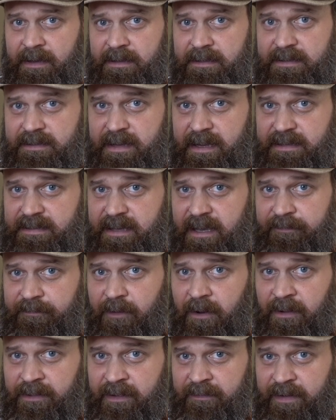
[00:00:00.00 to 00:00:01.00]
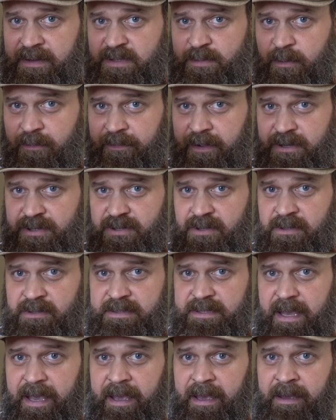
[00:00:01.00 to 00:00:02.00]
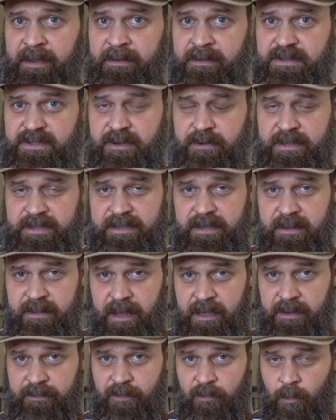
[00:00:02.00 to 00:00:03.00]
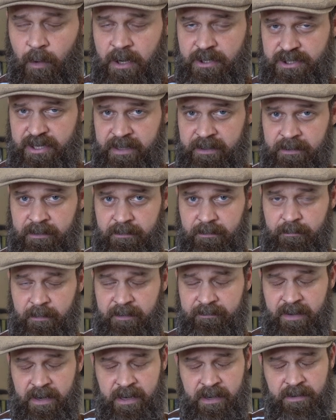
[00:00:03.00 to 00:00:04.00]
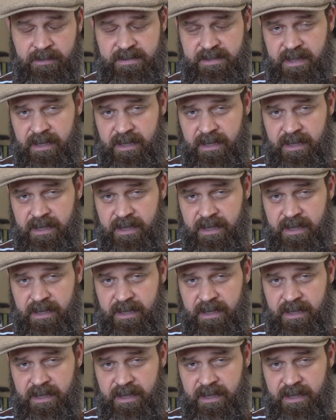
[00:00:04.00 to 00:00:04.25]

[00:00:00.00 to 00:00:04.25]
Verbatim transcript: Stay safe, all device professionals. And seriously, thank you for watching my videos.